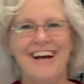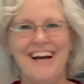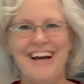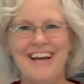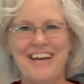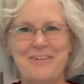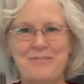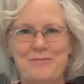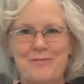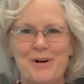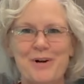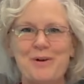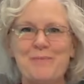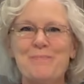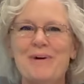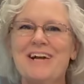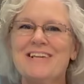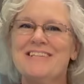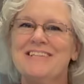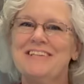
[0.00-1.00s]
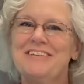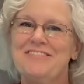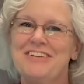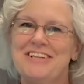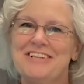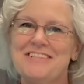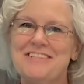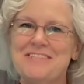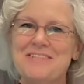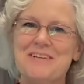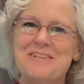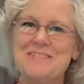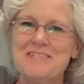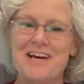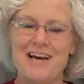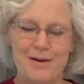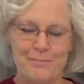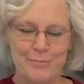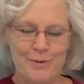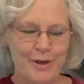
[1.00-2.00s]
Hi, welcome back to Living on Slow
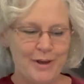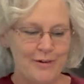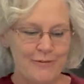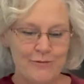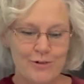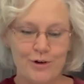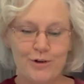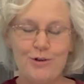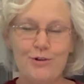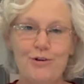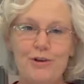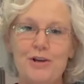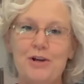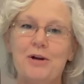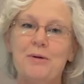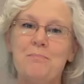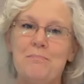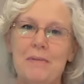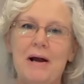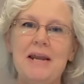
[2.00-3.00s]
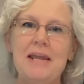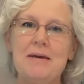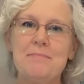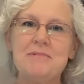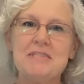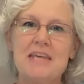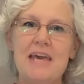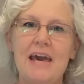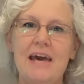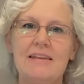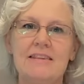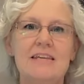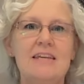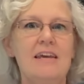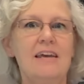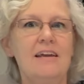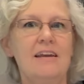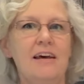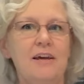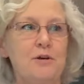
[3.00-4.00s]
Time. If you're new here, my name's Kathy
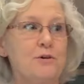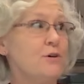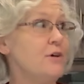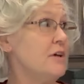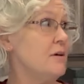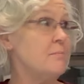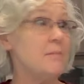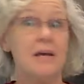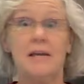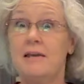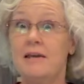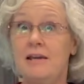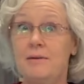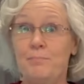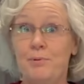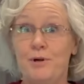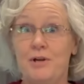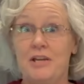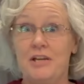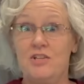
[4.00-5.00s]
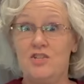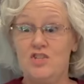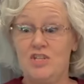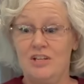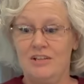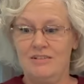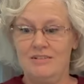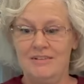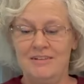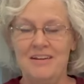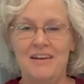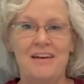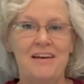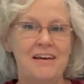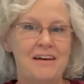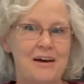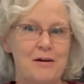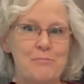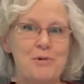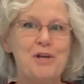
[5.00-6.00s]
and I cook in my camper kitchen.
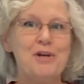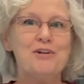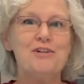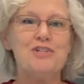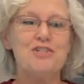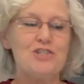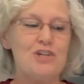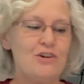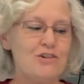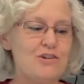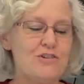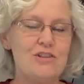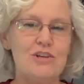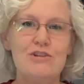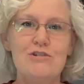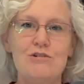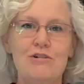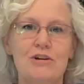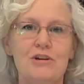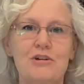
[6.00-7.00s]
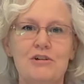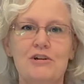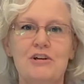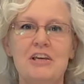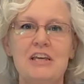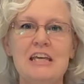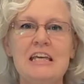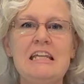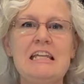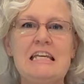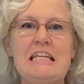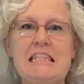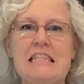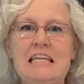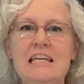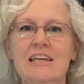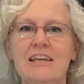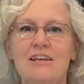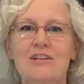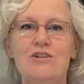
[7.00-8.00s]
I'm here to show you that you can cook
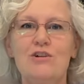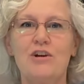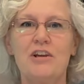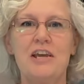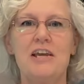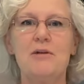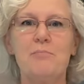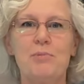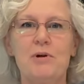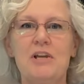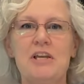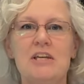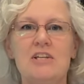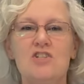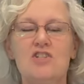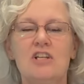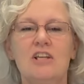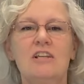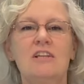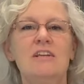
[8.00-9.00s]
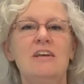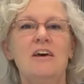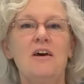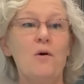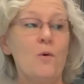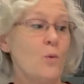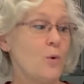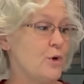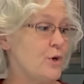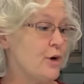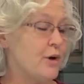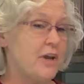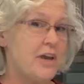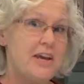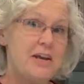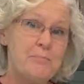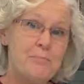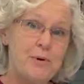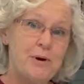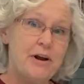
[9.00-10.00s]
anything in your camper kitchen or your
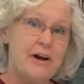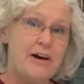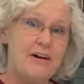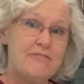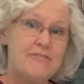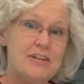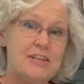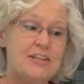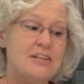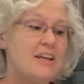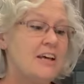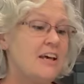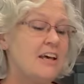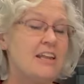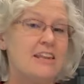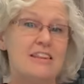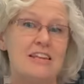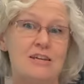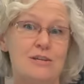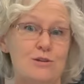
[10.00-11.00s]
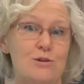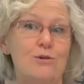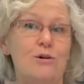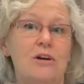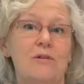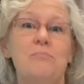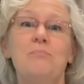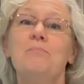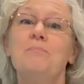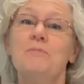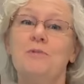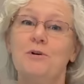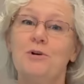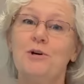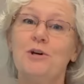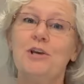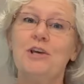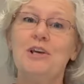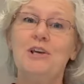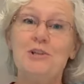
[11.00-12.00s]
camper oven that you can
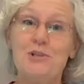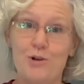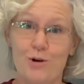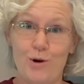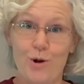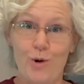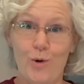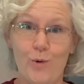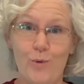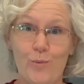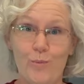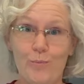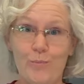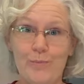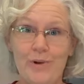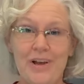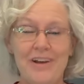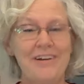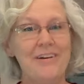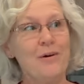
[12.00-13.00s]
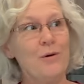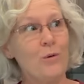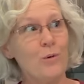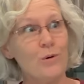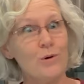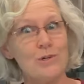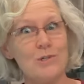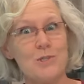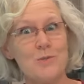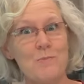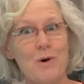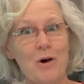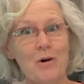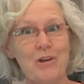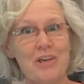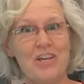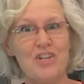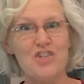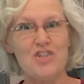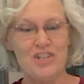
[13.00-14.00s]
cook in your home, or a small
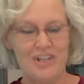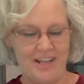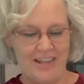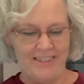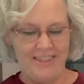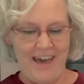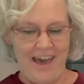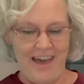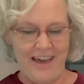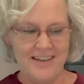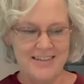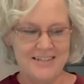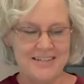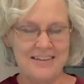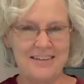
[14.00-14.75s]
kitchen at that.